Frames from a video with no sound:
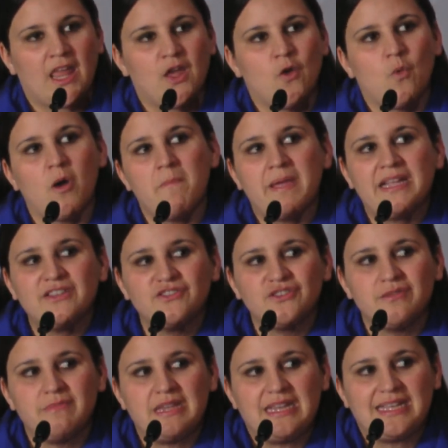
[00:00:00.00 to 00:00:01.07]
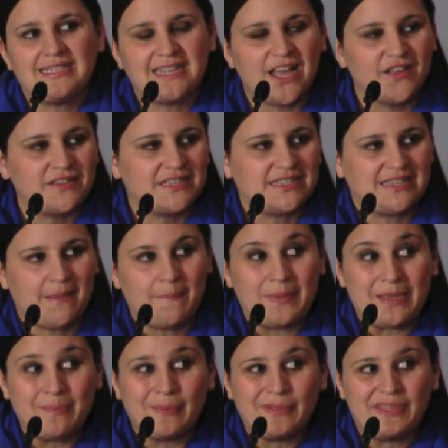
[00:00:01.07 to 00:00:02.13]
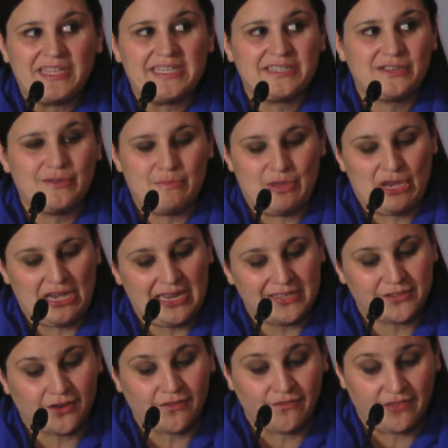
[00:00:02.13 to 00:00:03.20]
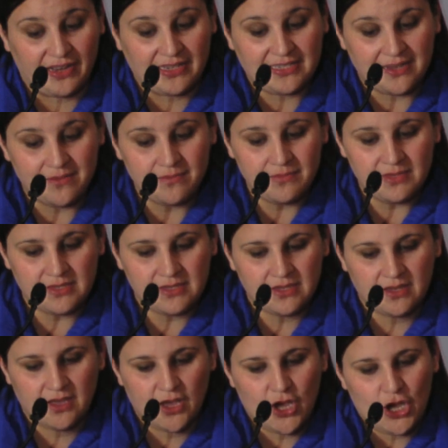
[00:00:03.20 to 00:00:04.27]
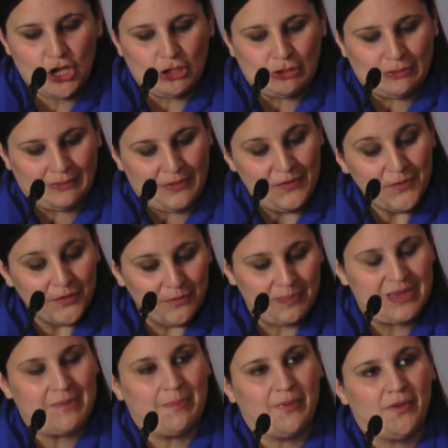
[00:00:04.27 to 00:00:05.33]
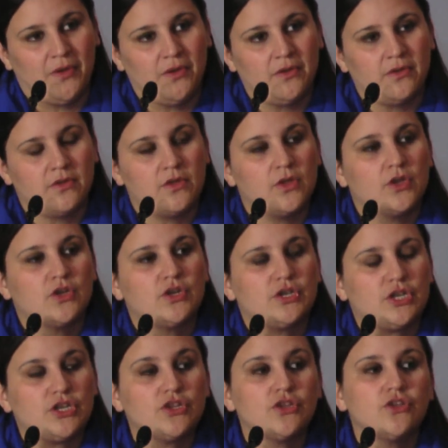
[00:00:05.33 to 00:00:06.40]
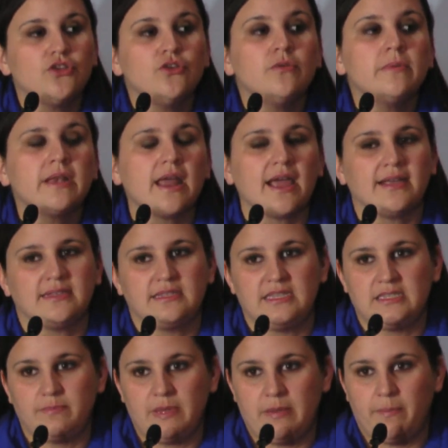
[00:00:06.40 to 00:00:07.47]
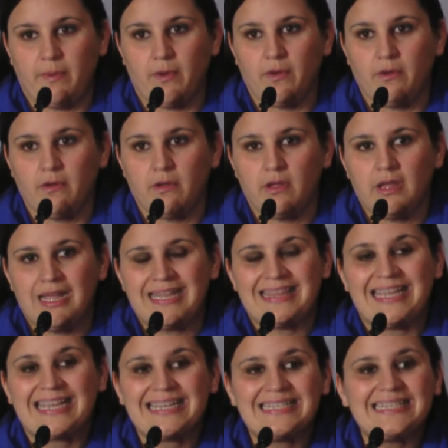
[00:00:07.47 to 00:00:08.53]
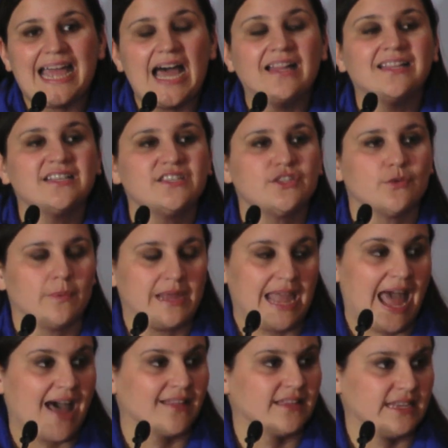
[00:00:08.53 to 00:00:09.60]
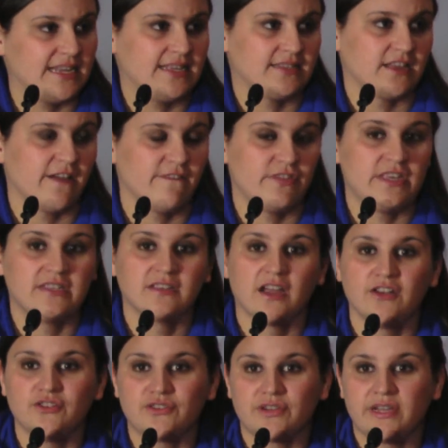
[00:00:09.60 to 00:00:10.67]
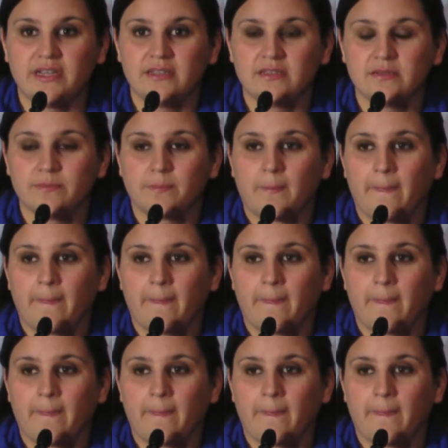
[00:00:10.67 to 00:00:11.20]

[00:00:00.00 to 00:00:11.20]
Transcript: While mainstream media tells us that people in these communities are victims, local people could humanize these people. They could tell us the realities of these countries.